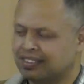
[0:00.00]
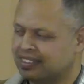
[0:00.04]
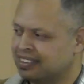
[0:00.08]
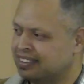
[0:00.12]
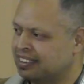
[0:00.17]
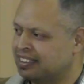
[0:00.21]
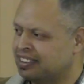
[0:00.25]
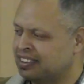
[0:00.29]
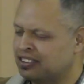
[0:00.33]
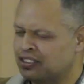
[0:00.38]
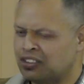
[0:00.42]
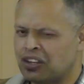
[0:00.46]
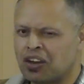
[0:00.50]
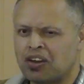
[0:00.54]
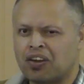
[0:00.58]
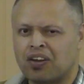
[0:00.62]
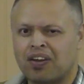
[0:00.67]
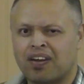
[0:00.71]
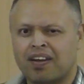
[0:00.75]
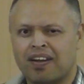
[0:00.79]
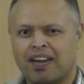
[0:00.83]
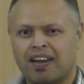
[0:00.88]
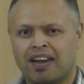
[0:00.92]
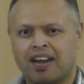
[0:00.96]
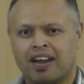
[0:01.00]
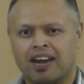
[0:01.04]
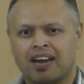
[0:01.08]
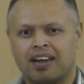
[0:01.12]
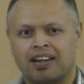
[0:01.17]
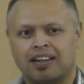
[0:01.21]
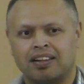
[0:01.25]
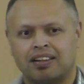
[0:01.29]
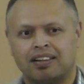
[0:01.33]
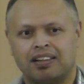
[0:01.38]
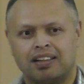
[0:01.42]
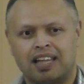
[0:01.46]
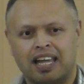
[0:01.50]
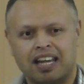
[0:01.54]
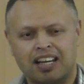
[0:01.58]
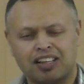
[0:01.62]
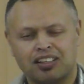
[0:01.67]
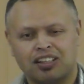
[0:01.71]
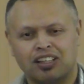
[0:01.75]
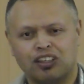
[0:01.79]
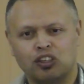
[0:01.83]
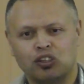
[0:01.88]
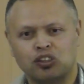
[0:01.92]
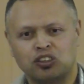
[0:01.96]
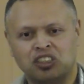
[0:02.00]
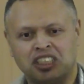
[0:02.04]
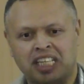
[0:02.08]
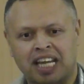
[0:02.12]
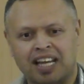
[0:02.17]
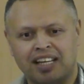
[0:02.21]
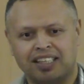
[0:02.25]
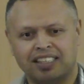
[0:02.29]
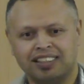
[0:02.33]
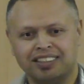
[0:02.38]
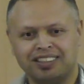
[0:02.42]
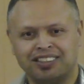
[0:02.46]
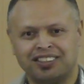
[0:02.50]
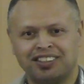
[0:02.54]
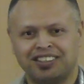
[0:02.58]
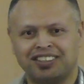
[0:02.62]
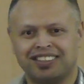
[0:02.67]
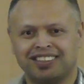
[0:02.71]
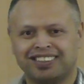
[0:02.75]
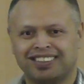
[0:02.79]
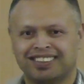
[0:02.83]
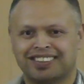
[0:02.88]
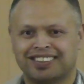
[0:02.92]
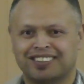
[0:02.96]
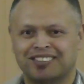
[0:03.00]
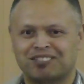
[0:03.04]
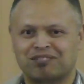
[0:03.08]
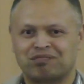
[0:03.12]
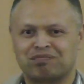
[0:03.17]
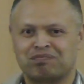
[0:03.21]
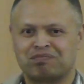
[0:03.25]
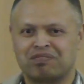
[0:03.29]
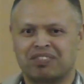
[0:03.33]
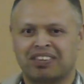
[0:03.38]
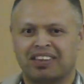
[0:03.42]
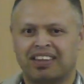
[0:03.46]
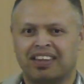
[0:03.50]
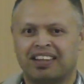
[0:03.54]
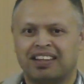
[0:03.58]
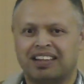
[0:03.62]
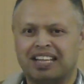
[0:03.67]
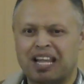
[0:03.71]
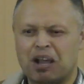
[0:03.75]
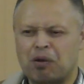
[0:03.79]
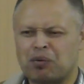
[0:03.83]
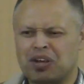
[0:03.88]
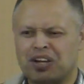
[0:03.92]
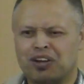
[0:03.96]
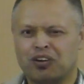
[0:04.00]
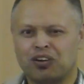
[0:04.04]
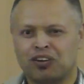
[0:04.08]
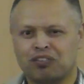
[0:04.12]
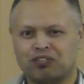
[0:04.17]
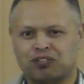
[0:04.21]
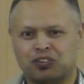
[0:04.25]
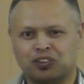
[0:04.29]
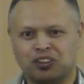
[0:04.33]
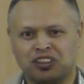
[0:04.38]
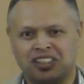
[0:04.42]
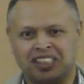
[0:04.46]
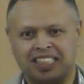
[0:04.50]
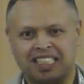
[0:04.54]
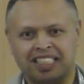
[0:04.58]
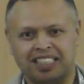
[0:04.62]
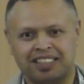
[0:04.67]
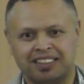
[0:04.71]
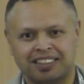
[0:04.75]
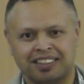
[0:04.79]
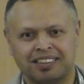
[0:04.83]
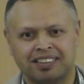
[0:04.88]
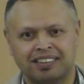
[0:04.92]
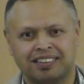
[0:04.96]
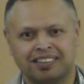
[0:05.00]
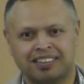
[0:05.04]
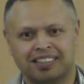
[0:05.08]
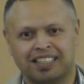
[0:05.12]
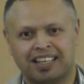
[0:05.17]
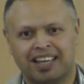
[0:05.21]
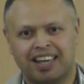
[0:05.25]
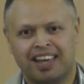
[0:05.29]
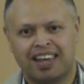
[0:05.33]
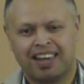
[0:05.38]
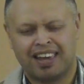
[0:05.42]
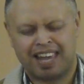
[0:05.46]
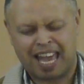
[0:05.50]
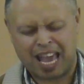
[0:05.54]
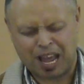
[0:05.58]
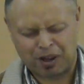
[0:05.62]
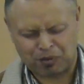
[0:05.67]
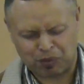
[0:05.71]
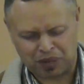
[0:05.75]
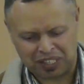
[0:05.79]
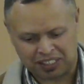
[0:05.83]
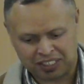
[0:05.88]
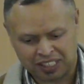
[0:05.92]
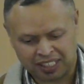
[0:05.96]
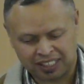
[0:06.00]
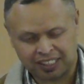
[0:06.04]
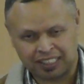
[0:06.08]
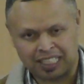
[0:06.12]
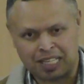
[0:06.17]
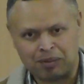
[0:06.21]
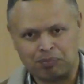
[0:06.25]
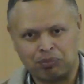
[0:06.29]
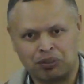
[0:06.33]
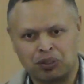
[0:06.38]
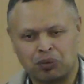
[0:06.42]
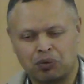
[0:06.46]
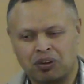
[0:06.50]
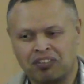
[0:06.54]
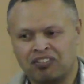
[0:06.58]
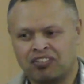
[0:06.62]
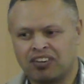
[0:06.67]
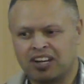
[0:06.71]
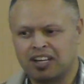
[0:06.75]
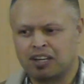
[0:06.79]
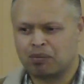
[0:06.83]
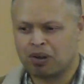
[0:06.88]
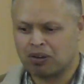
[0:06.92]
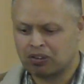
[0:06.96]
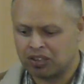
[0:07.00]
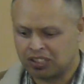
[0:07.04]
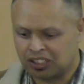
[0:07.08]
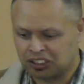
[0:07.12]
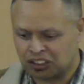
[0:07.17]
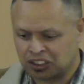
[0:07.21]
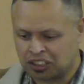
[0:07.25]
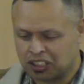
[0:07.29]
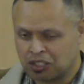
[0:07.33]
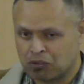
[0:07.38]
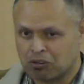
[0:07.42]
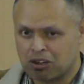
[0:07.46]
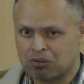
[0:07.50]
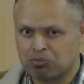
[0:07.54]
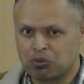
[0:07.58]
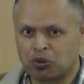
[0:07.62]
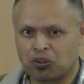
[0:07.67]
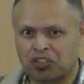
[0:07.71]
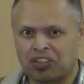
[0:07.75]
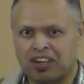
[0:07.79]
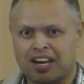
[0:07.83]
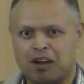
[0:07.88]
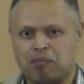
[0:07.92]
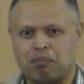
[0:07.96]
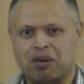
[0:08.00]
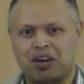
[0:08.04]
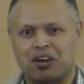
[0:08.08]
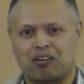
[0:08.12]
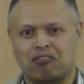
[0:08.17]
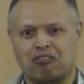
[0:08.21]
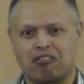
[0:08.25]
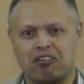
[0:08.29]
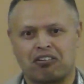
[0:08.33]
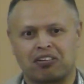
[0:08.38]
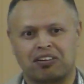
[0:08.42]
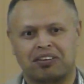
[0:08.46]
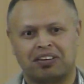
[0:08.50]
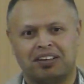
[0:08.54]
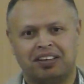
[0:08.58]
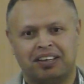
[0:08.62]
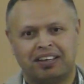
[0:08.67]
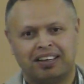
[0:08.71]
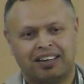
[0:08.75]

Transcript: So, that is a little challenge that we look for Jesus and we dig deep till we find him. I'm going to show you one more thing about a rock.